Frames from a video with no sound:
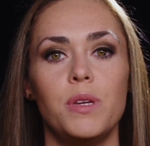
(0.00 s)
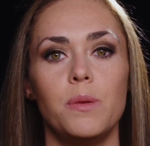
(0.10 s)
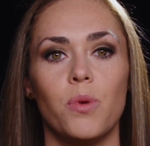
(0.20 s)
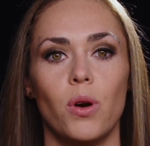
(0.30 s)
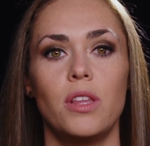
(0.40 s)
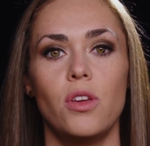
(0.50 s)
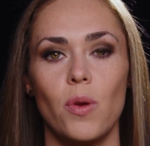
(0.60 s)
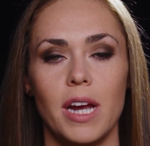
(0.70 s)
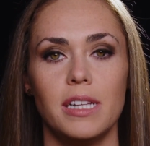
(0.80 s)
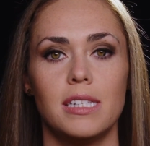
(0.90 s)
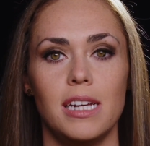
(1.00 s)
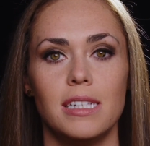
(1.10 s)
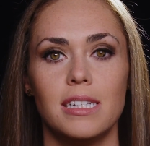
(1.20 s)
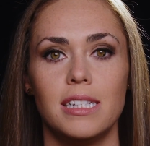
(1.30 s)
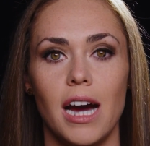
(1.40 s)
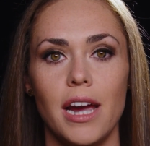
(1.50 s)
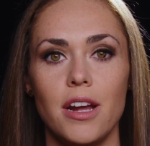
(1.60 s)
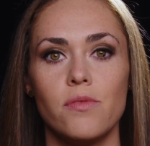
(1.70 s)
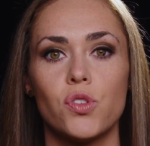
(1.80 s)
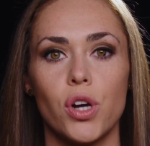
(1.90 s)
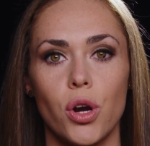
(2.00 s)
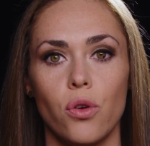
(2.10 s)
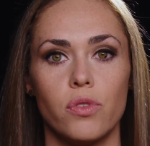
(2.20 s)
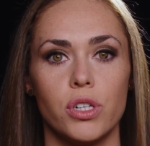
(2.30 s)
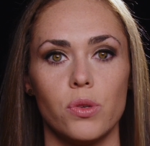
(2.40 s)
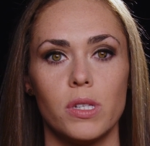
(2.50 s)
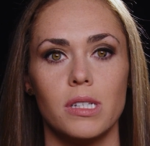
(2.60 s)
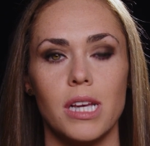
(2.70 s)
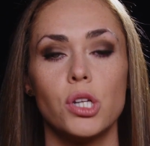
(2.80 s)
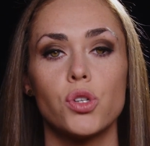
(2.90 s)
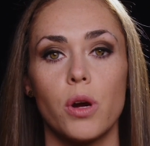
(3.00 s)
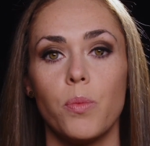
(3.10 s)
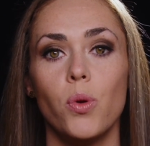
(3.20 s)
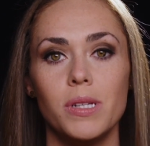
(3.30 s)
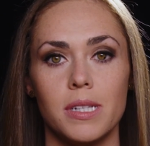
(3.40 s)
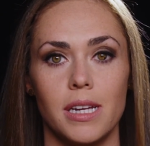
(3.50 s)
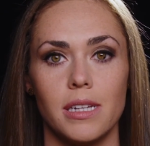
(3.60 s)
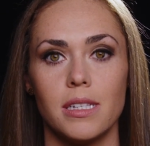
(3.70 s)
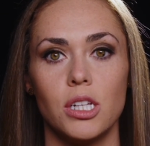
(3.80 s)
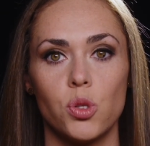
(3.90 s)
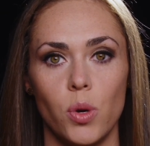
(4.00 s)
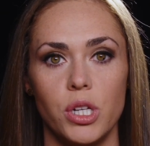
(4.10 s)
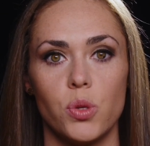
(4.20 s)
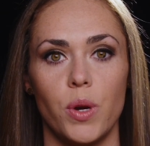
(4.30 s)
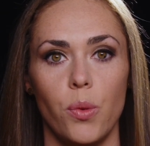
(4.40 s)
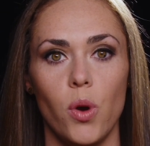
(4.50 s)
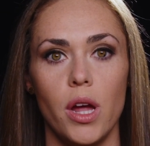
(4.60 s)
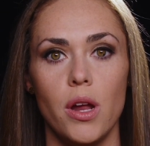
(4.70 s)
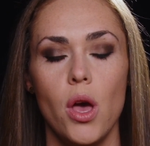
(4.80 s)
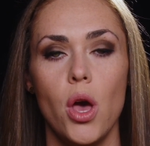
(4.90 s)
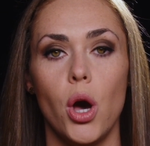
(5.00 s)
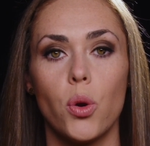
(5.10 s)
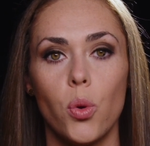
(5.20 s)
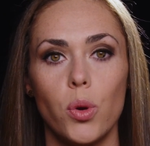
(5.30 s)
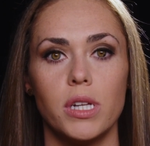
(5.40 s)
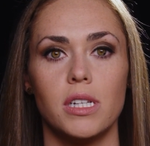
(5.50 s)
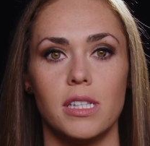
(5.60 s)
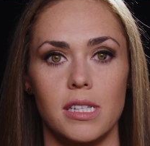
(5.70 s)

people in the United States died of drug overdoses and drug poisonings in 2021, according to the